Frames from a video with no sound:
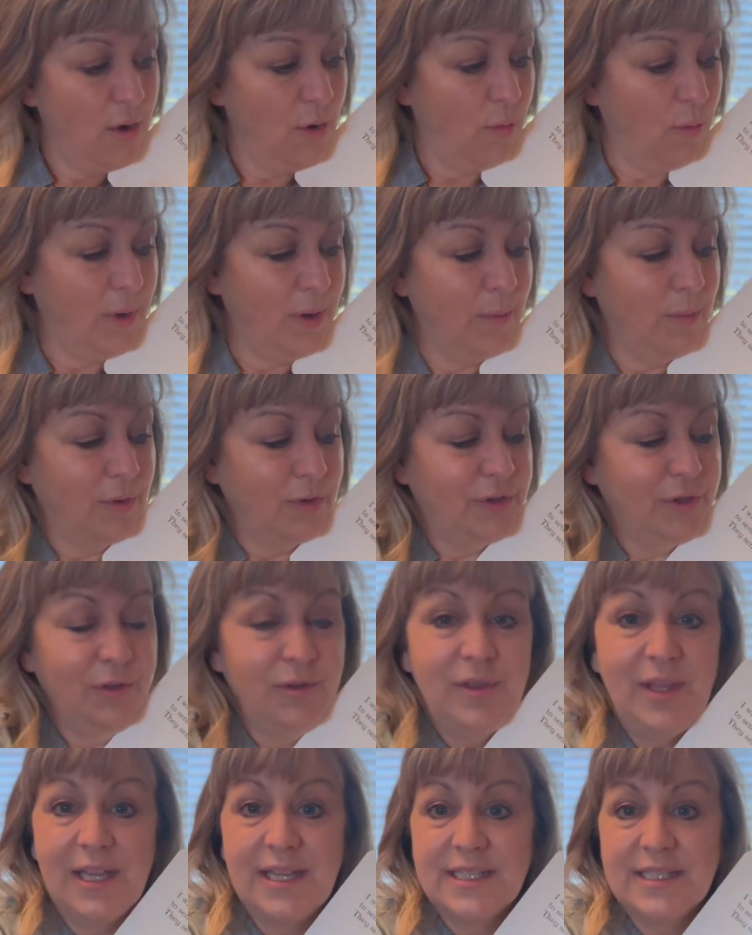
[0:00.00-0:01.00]
we will do
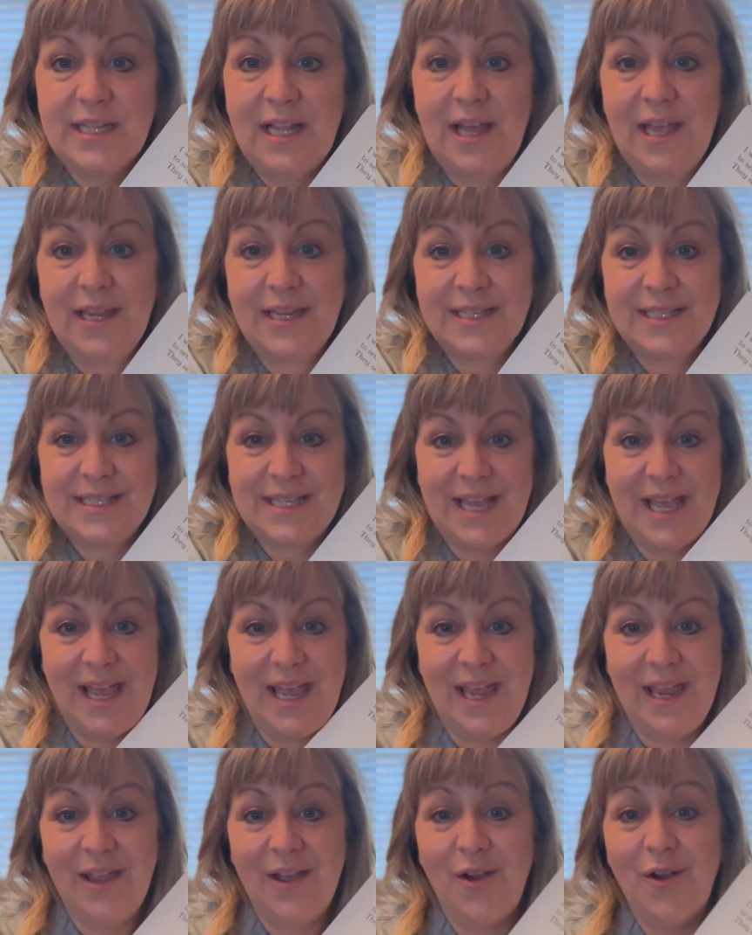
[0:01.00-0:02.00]
things like
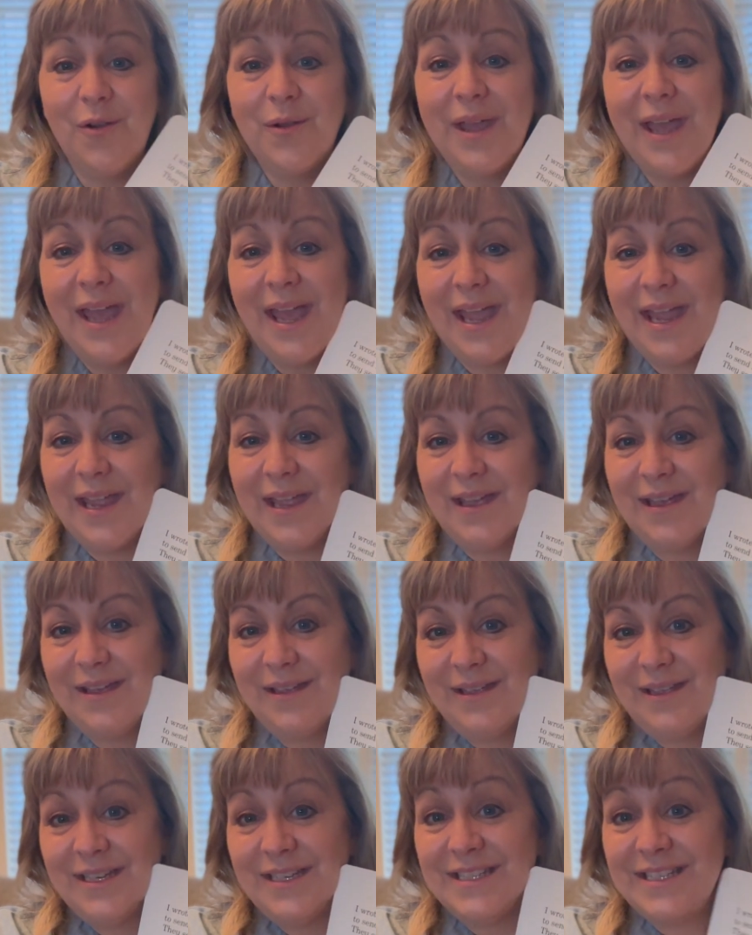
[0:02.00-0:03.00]
say, okay,
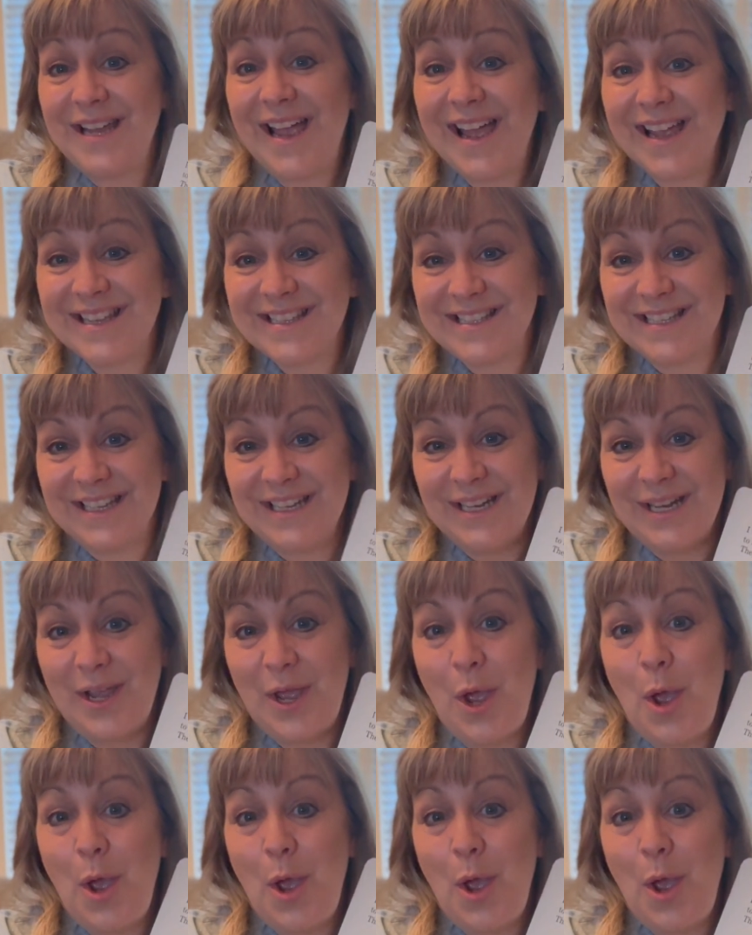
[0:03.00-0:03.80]
Jackson,